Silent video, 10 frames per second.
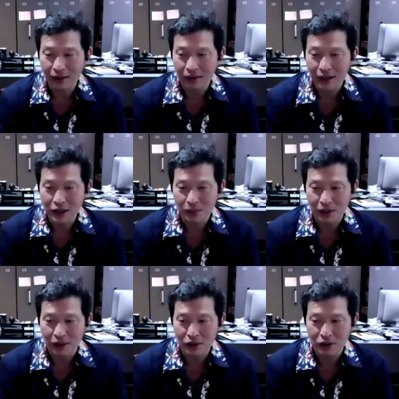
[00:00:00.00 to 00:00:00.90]
I think that that's
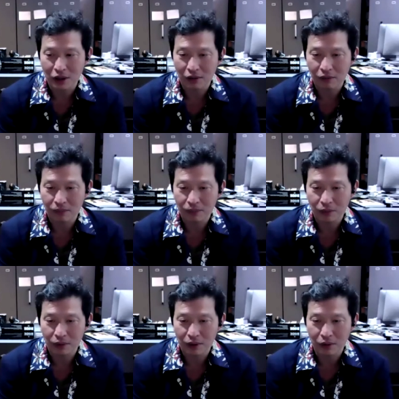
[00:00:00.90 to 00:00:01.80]
because of
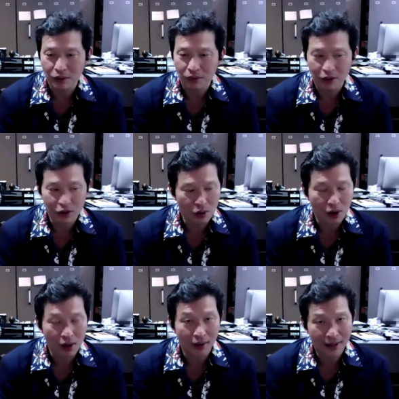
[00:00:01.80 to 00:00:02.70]
there was a very
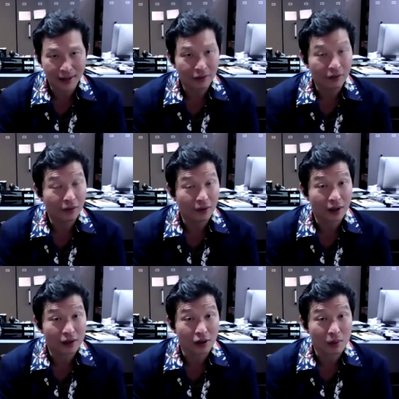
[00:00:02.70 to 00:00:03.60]
strong collective
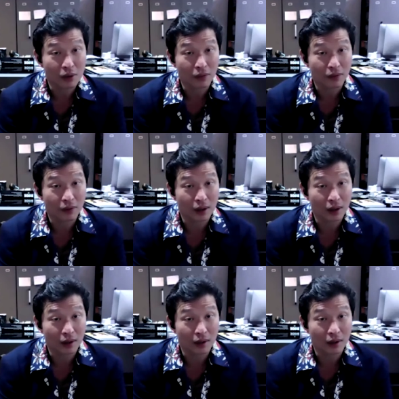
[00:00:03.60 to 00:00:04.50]
in terms of
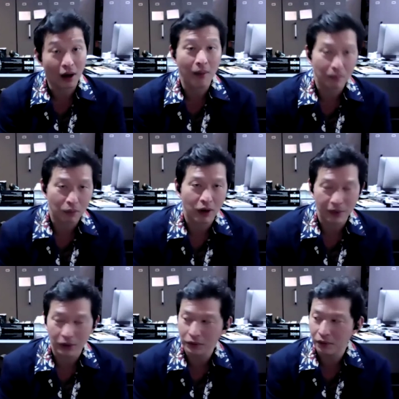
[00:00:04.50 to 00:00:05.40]
the, you know, I'm quite
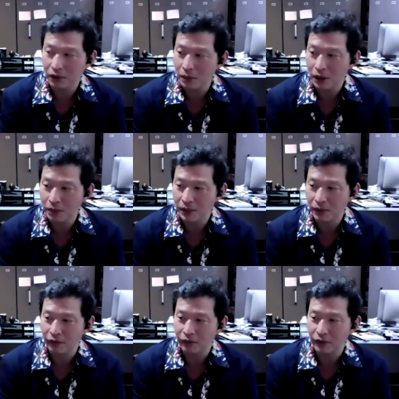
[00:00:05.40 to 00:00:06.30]
a bit older than you, Mark, but,
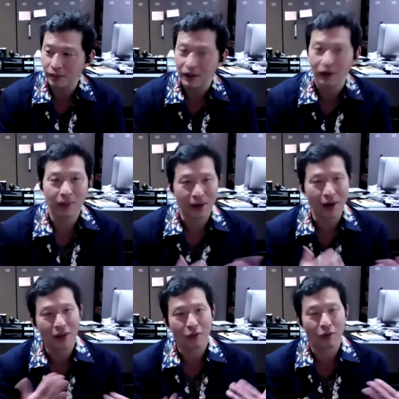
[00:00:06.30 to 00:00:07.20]
of, but, but
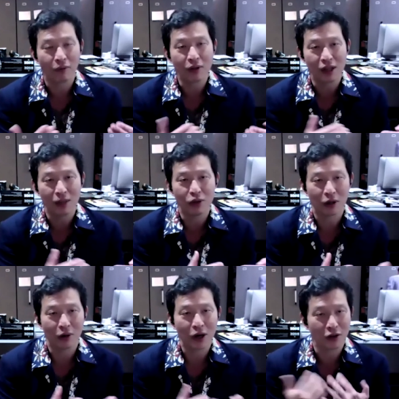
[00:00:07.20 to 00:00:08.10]
I think we're from the same
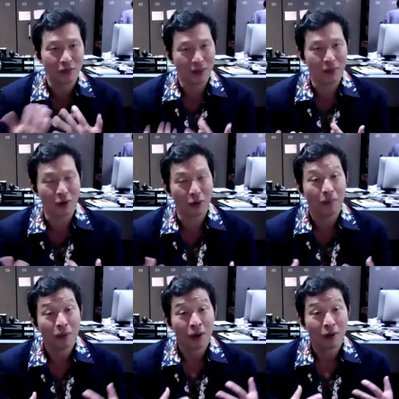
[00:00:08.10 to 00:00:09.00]
generation of people who
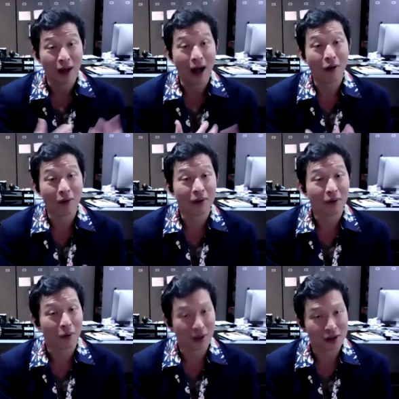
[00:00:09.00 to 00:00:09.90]
found,
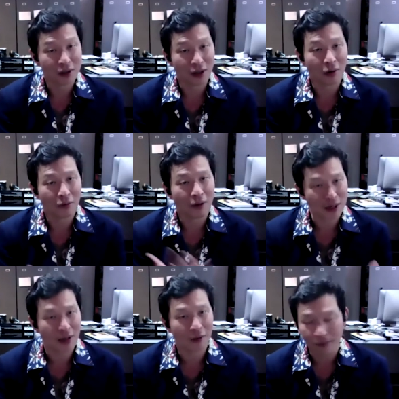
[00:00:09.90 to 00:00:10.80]
you know, who
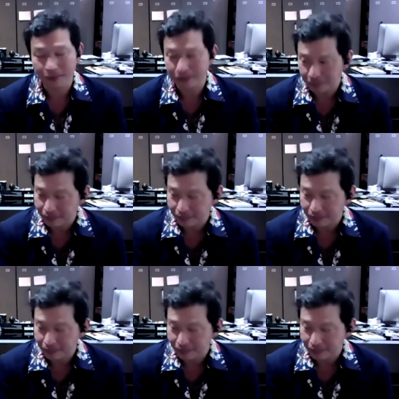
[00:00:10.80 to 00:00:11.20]
found tailoring.